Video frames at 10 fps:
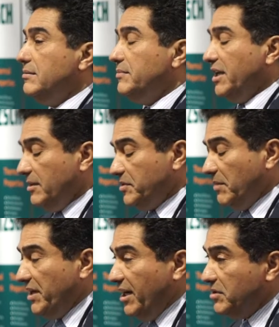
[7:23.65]
leaps
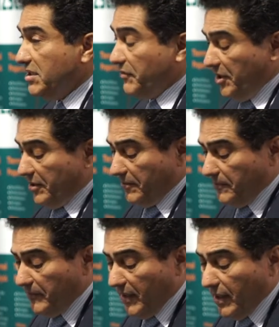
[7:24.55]
and bounds every year.
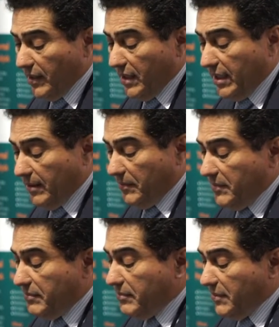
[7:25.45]

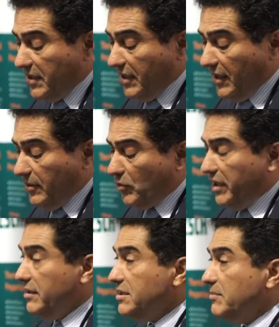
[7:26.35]
The current
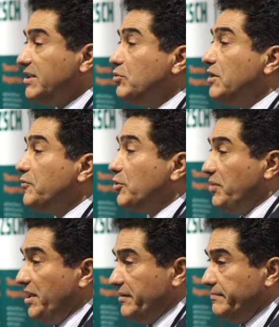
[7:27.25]
one is about 24
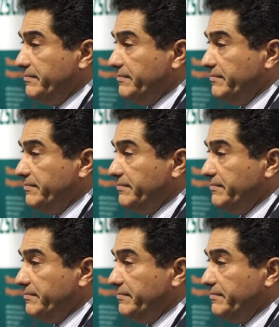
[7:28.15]
billion.